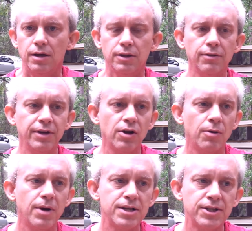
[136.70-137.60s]
living
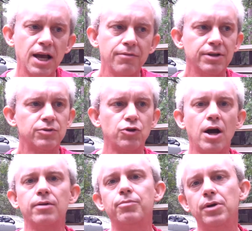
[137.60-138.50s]
on my savings,
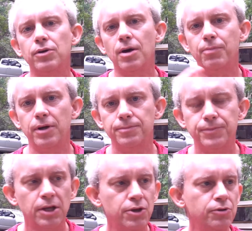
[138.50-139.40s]
trying to build up a
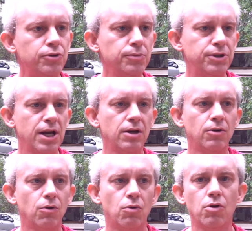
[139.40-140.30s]
YouTube
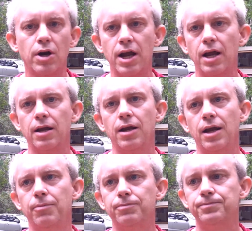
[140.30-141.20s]
channel or
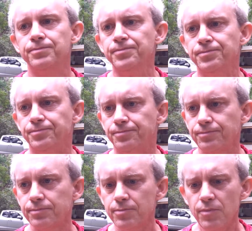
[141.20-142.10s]
a
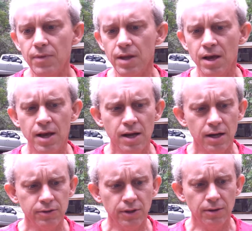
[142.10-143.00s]

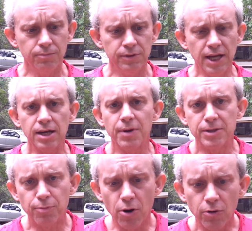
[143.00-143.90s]

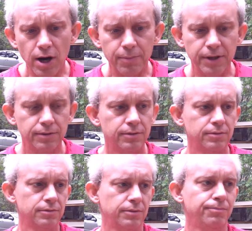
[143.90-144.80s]
database programming
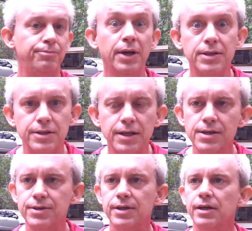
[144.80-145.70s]

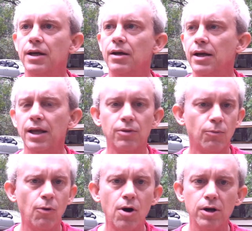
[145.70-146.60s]
business, either
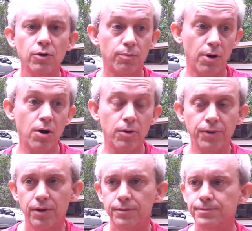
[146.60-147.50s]
one or
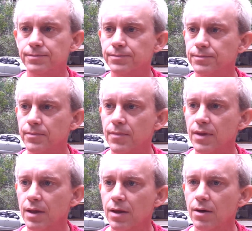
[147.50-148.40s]
both,
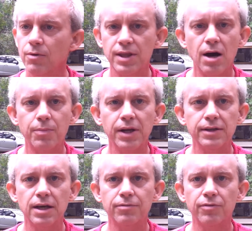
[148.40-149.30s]
without
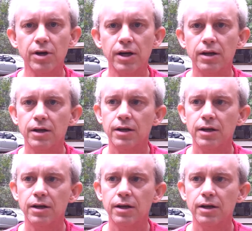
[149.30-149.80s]
being debt free.